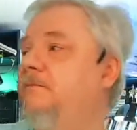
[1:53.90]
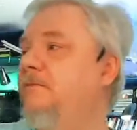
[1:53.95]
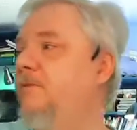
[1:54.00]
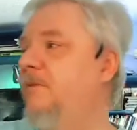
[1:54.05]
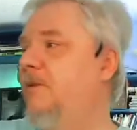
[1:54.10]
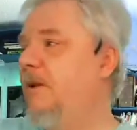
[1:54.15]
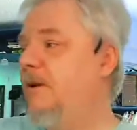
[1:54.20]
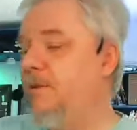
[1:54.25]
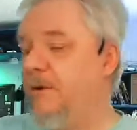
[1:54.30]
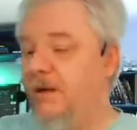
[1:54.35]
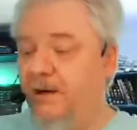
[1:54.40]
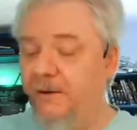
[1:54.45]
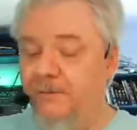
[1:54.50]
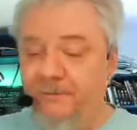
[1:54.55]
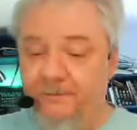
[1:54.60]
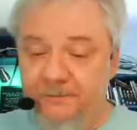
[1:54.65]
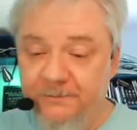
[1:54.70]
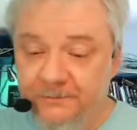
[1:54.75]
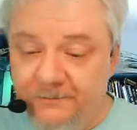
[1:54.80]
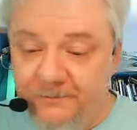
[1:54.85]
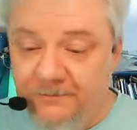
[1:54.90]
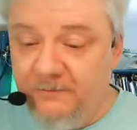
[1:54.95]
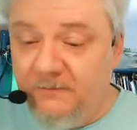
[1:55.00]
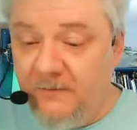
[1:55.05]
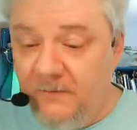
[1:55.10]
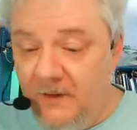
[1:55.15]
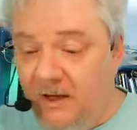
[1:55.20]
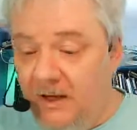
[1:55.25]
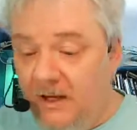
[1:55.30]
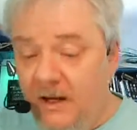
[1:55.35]
There we go.
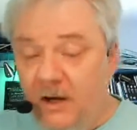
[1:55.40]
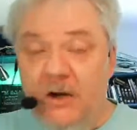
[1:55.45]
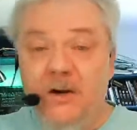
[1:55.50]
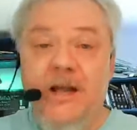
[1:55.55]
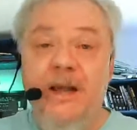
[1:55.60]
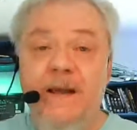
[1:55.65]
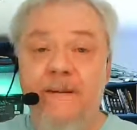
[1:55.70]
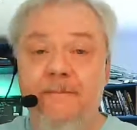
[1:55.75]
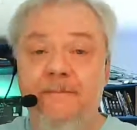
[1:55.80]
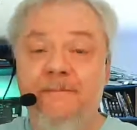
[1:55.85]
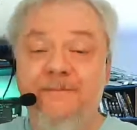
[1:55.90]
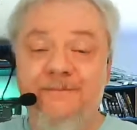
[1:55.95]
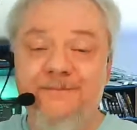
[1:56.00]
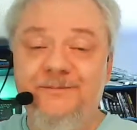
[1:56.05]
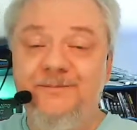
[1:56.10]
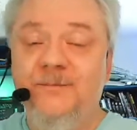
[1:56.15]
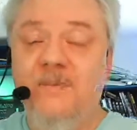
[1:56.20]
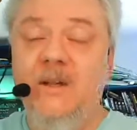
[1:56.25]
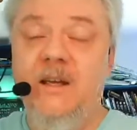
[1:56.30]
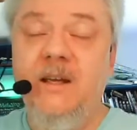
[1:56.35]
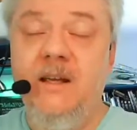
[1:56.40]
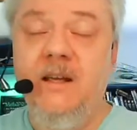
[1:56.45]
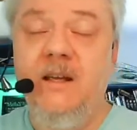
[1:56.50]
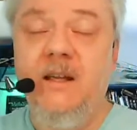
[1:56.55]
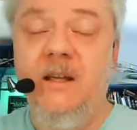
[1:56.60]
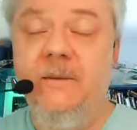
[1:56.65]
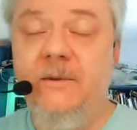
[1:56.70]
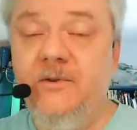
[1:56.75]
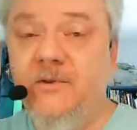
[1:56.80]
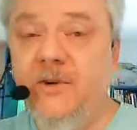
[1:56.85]
Okay.
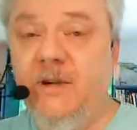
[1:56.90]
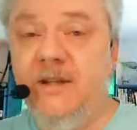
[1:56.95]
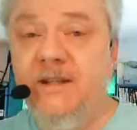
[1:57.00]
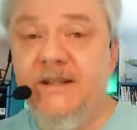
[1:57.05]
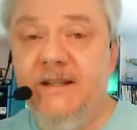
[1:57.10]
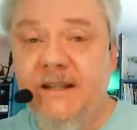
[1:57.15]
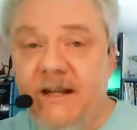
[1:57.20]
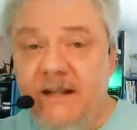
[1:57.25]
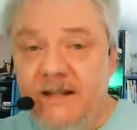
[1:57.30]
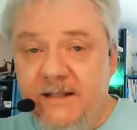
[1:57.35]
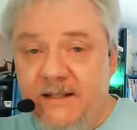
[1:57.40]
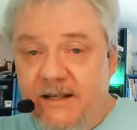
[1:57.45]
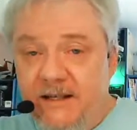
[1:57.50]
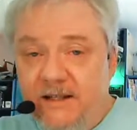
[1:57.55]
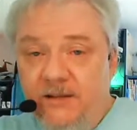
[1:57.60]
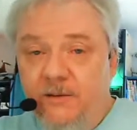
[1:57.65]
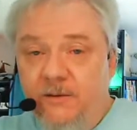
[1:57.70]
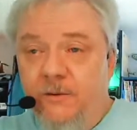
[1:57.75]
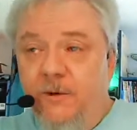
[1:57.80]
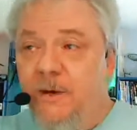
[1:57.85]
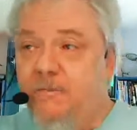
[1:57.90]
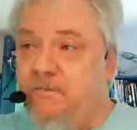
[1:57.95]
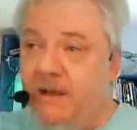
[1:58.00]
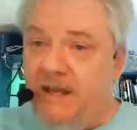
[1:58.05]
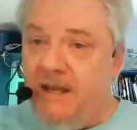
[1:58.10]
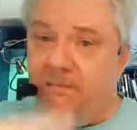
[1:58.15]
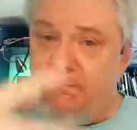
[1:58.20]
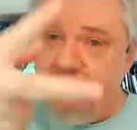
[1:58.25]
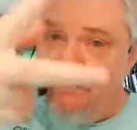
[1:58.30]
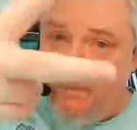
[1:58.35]
Let me try this again. Take 2.
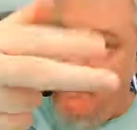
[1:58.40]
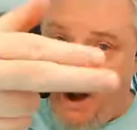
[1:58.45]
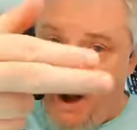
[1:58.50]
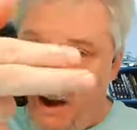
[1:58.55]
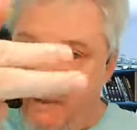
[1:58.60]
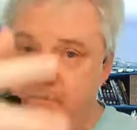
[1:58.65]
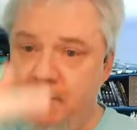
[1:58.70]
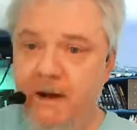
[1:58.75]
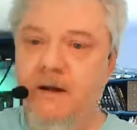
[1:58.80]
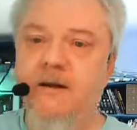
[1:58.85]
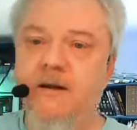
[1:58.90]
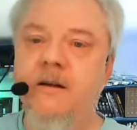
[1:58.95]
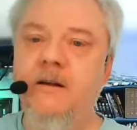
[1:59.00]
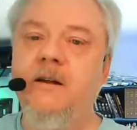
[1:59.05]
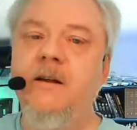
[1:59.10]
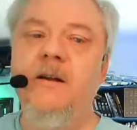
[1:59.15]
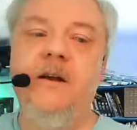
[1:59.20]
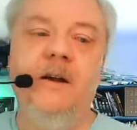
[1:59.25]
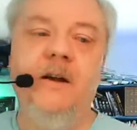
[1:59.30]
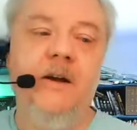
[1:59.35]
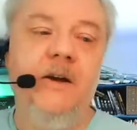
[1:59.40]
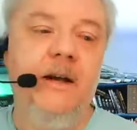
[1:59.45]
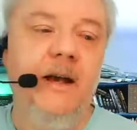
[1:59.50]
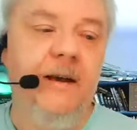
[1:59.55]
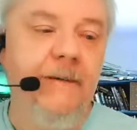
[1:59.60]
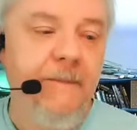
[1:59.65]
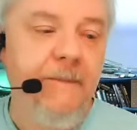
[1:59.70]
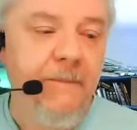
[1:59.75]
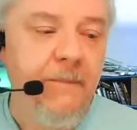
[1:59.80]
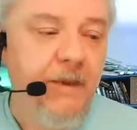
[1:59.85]
Beep. Okay.
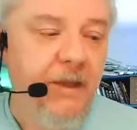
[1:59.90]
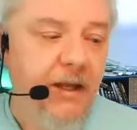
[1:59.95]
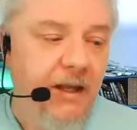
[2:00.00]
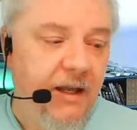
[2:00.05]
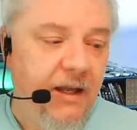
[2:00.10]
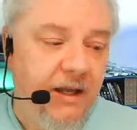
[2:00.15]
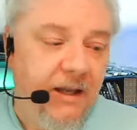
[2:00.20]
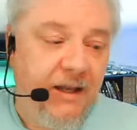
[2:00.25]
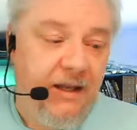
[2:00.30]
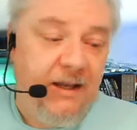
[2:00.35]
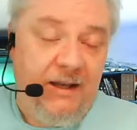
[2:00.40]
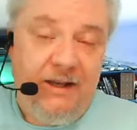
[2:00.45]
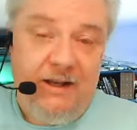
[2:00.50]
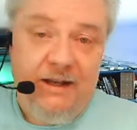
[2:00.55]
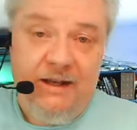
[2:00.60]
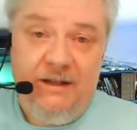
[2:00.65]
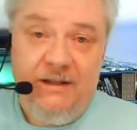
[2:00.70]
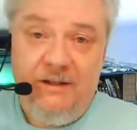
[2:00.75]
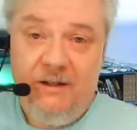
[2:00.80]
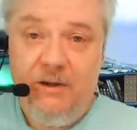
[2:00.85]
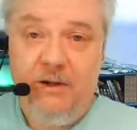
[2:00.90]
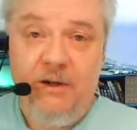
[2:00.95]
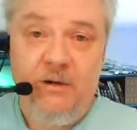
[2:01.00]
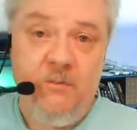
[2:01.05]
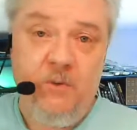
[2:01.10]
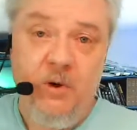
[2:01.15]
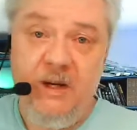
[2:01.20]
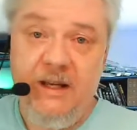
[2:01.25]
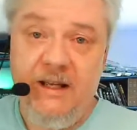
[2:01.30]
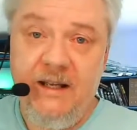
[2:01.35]
So good
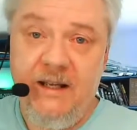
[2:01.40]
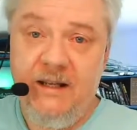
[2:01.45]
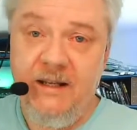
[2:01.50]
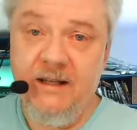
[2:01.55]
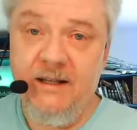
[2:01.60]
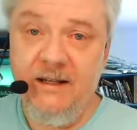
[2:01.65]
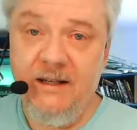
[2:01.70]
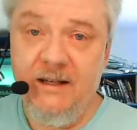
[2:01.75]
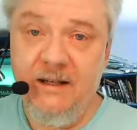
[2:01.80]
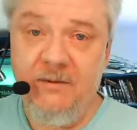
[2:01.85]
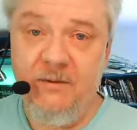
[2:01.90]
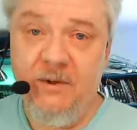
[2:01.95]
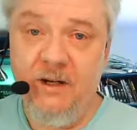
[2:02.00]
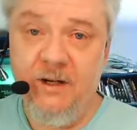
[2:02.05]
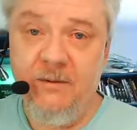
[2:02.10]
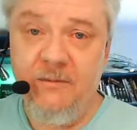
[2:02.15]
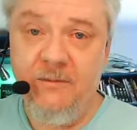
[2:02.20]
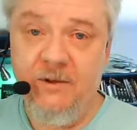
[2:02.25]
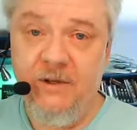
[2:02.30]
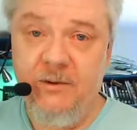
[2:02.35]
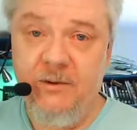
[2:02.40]
morning and welcome to